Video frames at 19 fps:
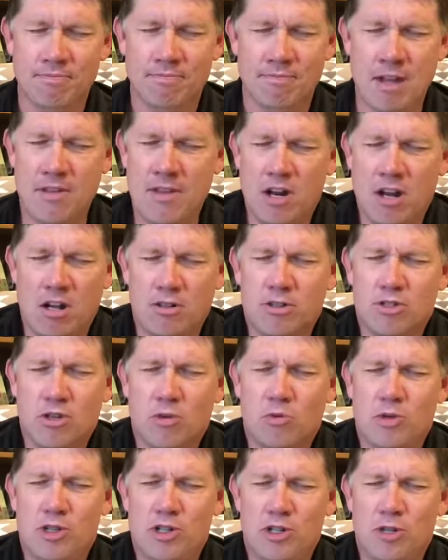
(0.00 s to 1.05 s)
And then also,
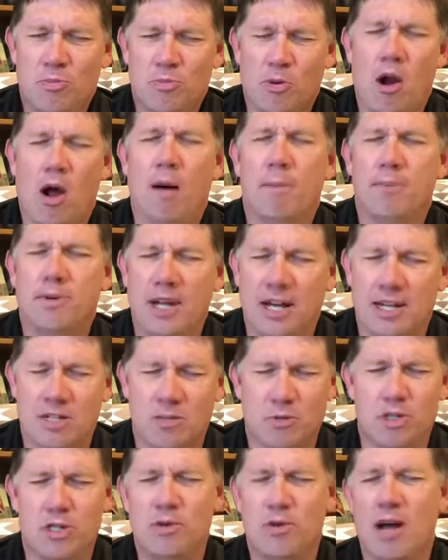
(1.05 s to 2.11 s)
would you prompt us,
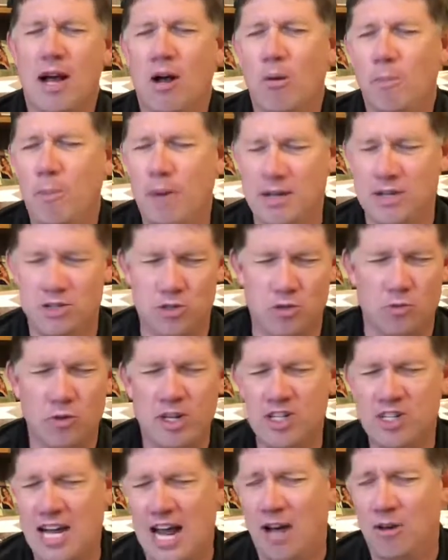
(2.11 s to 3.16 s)
would you help us to
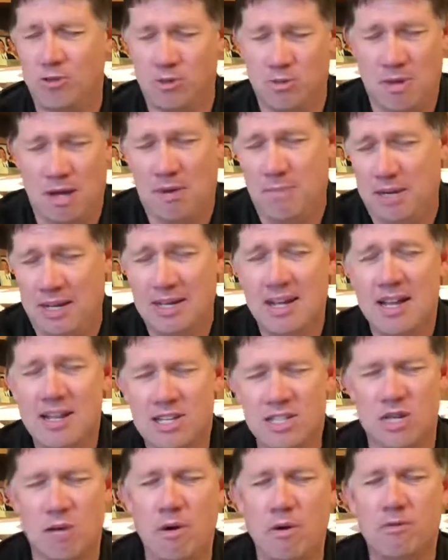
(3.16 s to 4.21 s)
reach out to maybe
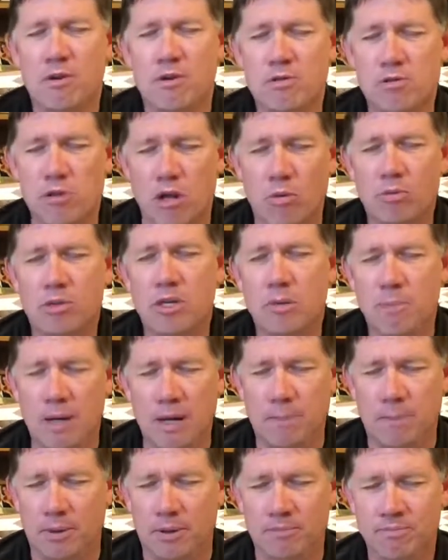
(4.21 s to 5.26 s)
some of those lonely
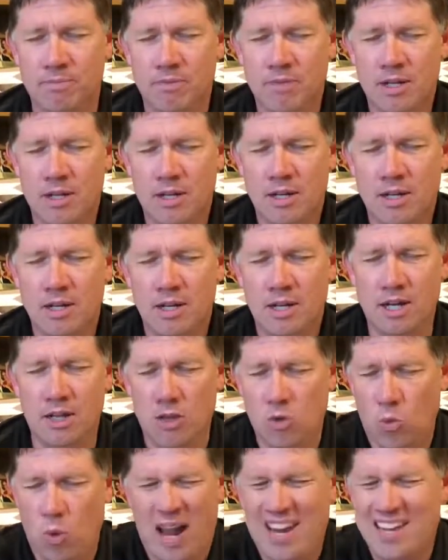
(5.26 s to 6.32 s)
people in
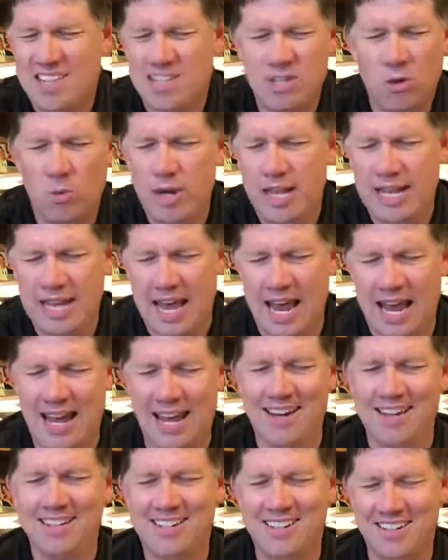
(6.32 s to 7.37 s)
the ways that we
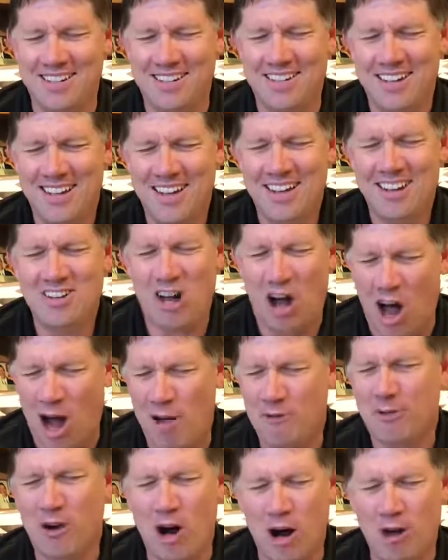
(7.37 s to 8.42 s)
can to
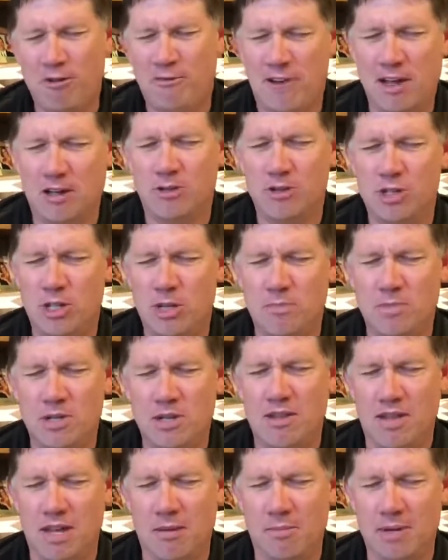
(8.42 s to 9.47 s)
offer our fellowship to
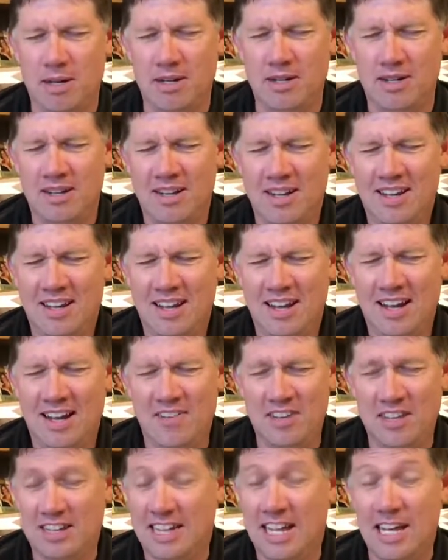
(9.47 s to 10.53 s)
them,
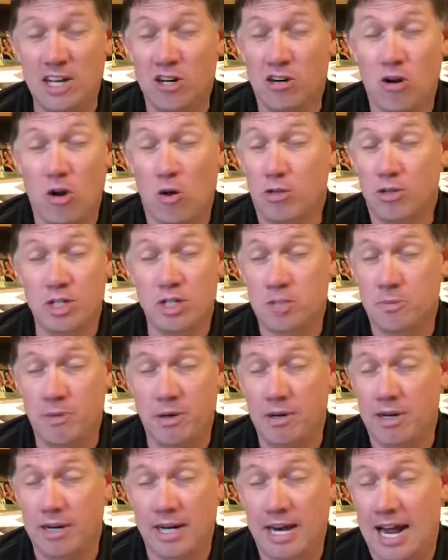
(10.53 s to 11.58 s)
and then let your Holy
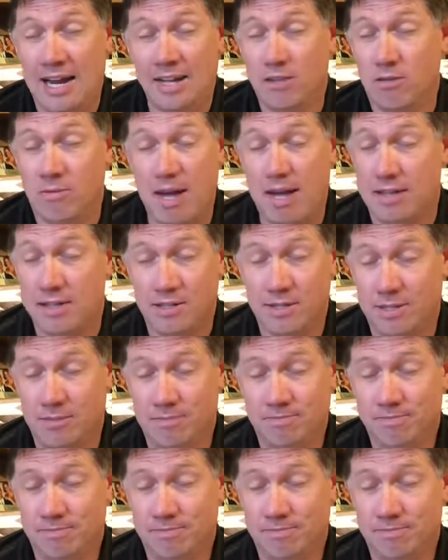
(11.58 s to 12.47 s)
Spirit guide the rest.